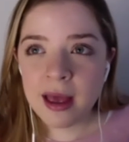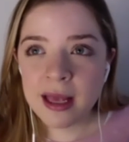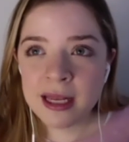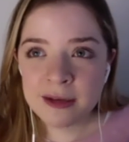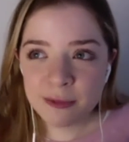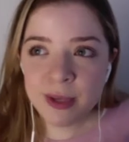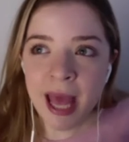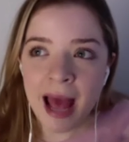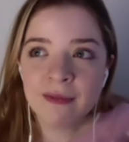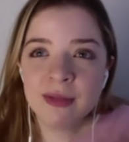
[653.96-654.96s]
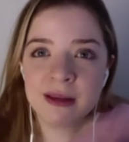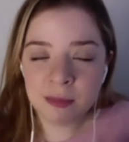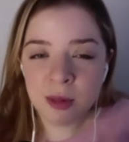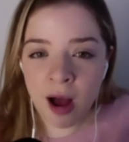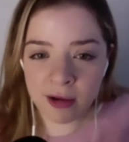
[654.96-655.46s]
and if we have these
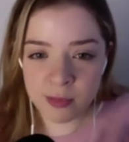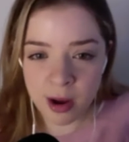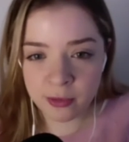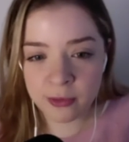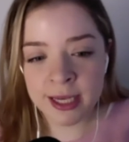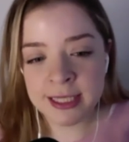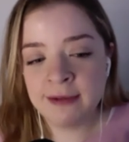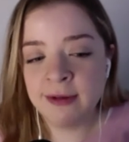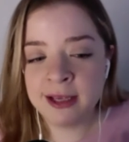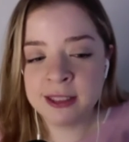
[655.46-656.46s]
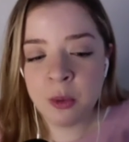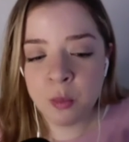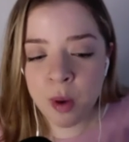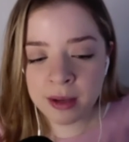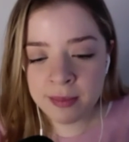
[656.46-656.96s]
blocks around creativity, so
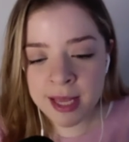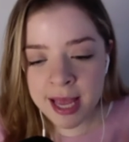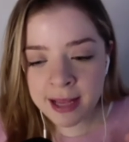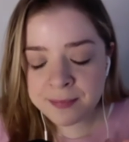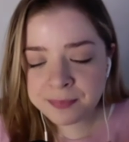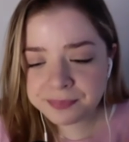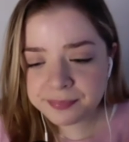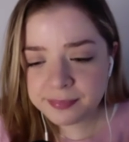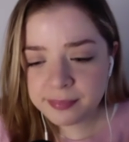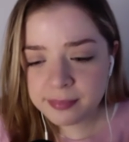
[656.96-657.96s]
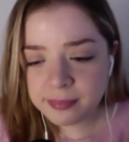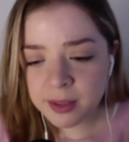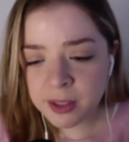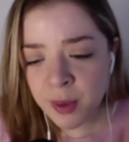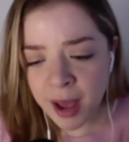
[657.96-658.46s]
one being
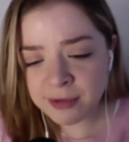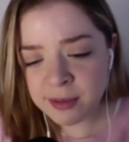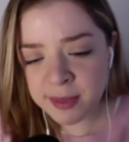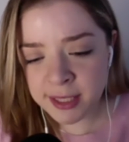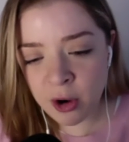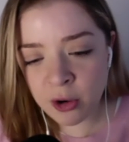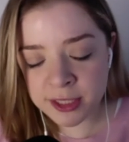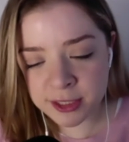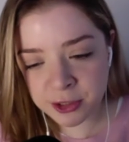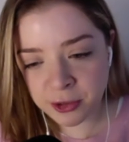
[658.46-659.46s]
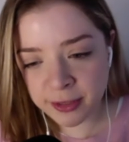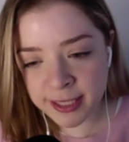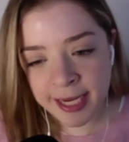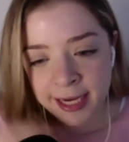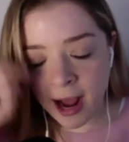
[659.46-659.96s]
you have to be an artist to
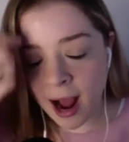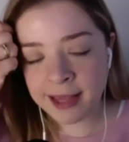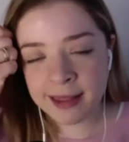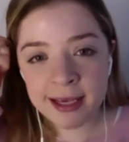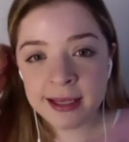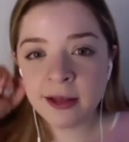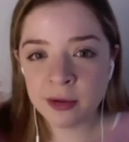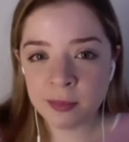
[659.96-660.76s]
create. I think another